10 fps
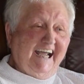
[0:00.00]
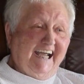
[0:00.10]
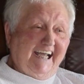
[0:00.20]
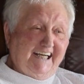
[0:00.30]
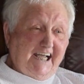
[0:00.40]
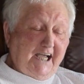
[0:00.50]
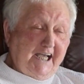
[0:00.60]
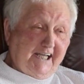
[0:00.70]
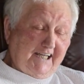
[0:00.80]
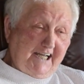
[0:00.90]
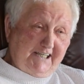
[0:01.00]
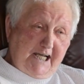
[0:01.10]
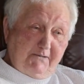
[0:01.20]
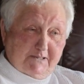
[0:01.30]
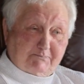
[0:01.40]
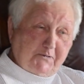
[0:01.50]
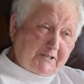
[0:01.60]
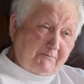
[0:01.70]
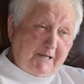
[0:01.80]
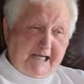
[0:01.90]
and he was
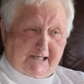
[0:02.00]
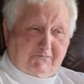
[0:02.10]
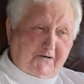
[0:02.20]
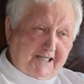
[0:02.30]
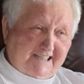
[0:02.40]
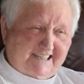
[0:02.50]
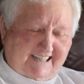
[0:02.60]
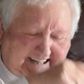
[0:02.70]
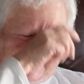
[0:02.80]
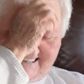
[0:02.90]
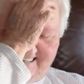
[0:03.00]
pushing me in the front seat.